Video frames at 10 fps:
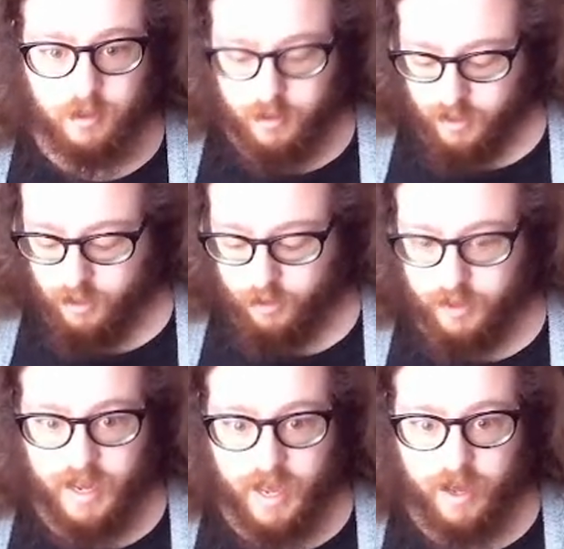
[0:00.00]
and you can
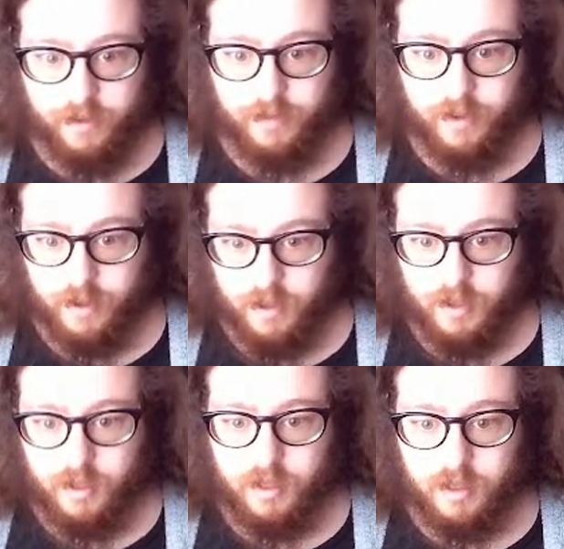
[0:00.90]
have
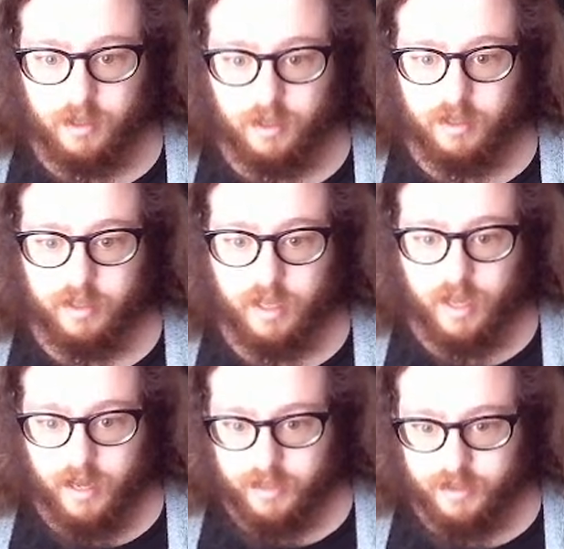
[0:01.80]

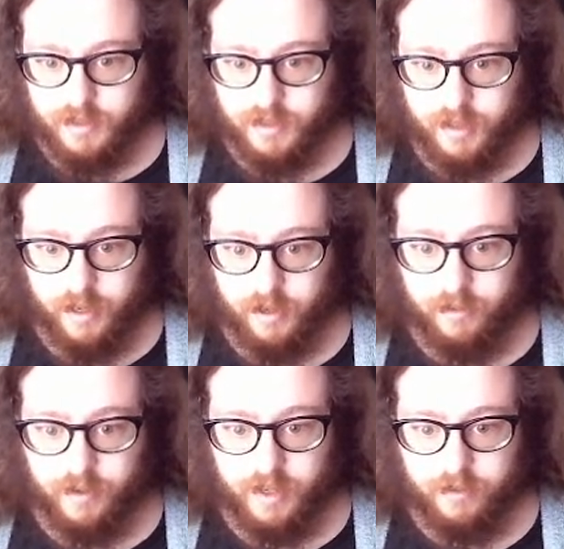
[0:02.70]
lots of
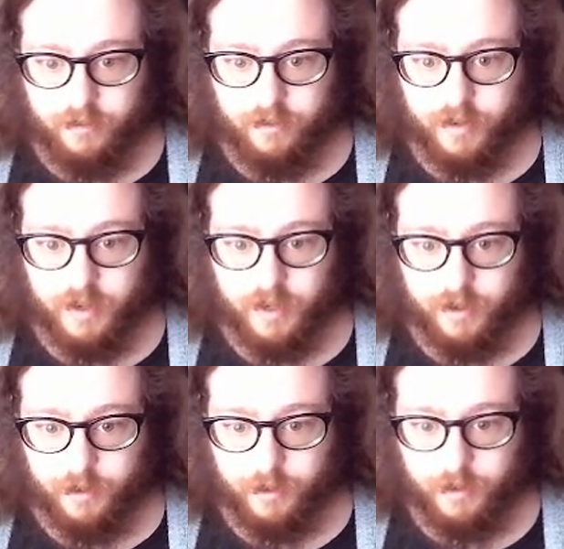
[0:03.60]

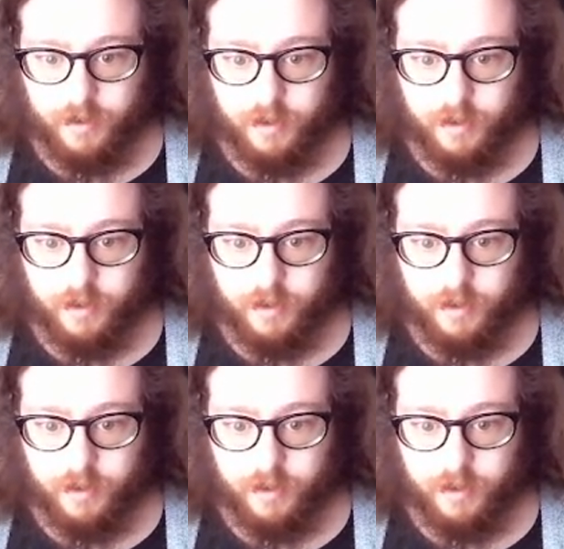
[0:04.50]
info,